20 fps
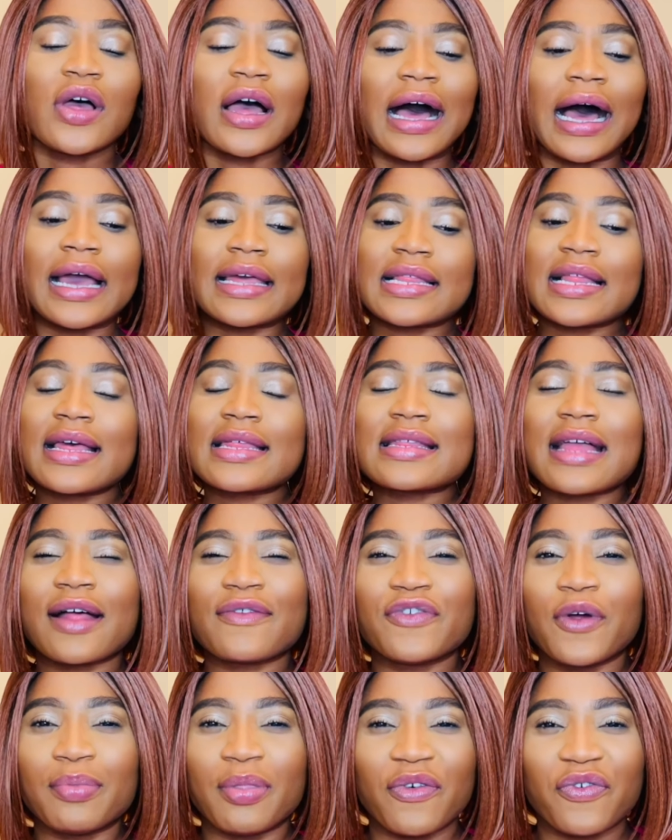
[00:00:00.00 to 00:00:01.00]
So guys, let's start
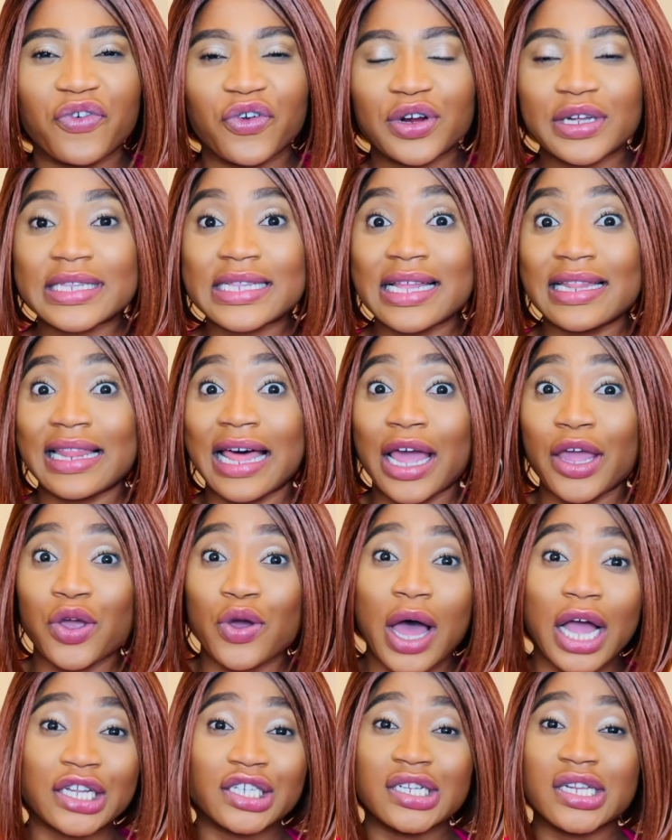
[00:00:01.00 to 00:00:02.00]
from the first thing that you
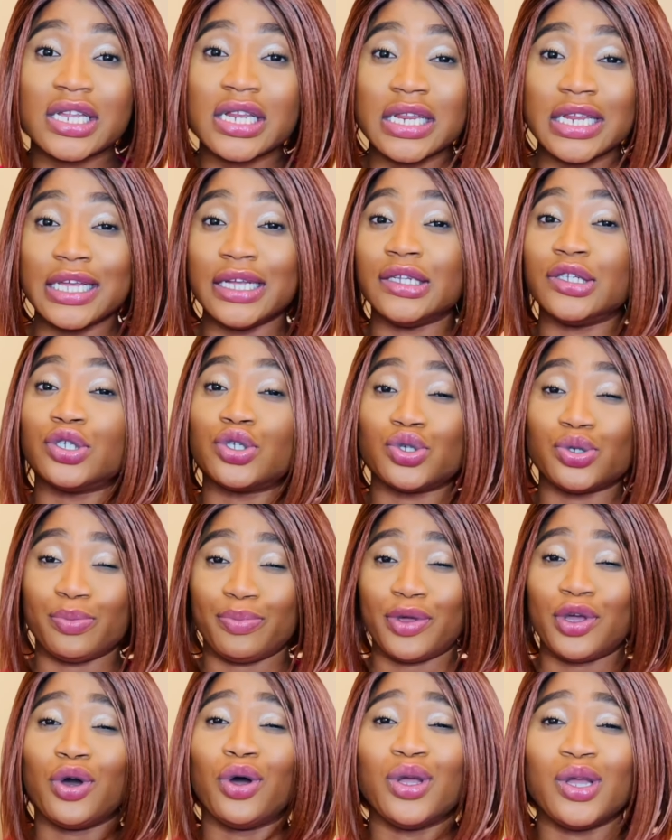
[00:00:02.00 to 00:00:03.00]
actually need to
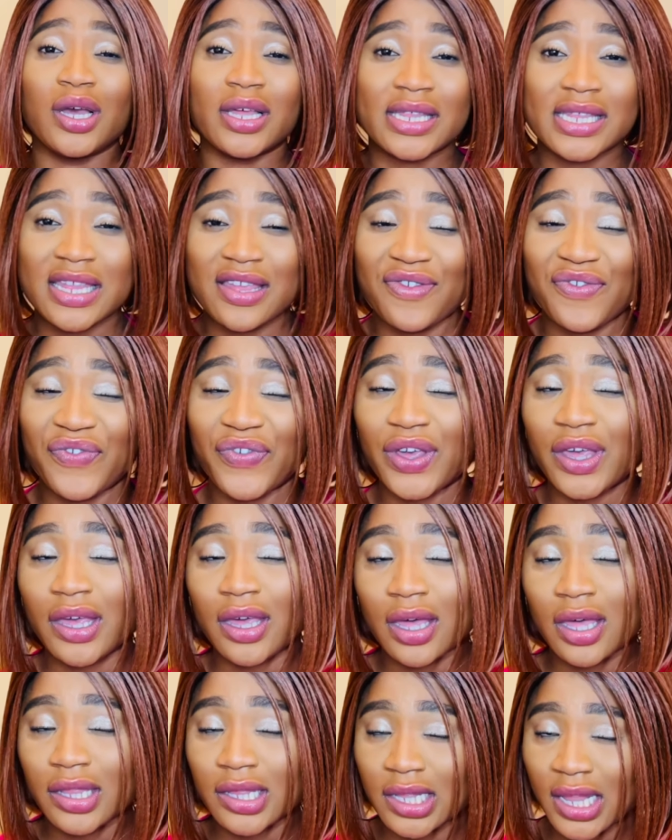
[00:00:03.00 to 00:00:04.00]
be on your
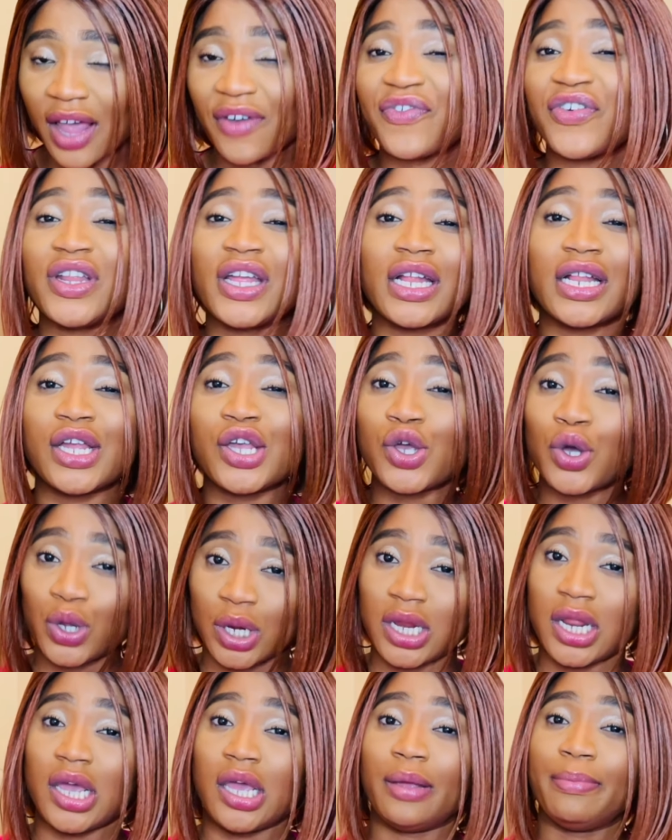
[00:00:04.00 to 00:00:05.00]
CV. Definitely your
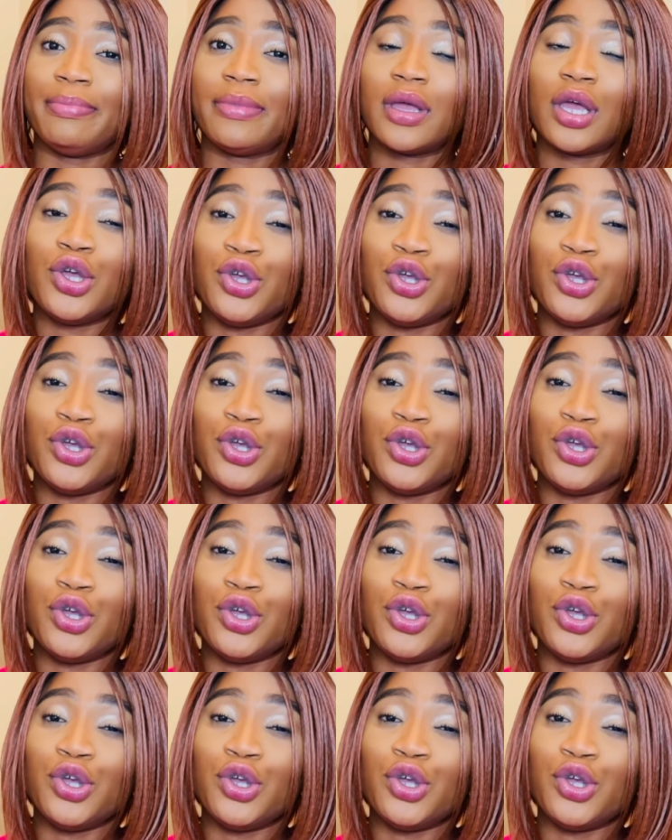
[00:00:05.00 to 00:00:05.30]
name,